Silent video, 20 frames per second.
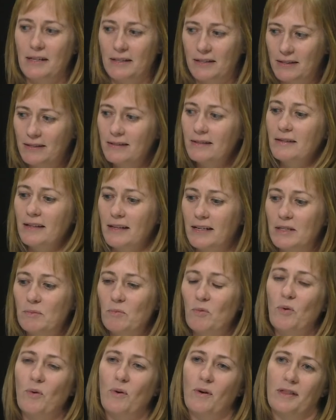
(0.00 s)

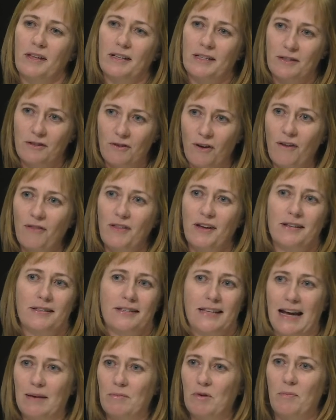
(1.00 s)
There's not that
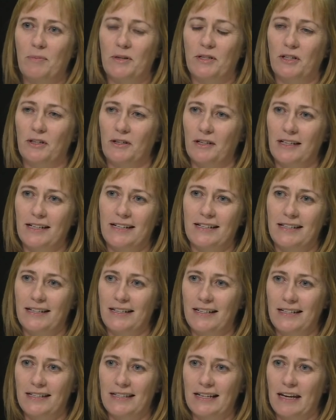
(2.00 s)
same opportunities
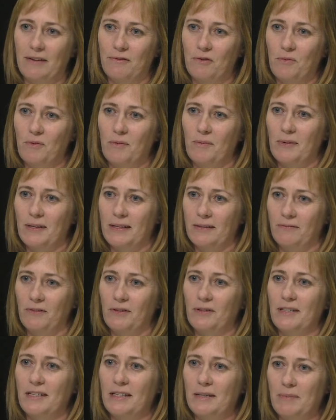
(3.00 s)
that you see for women
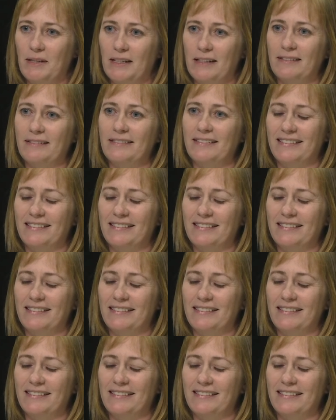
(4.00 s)
versus men.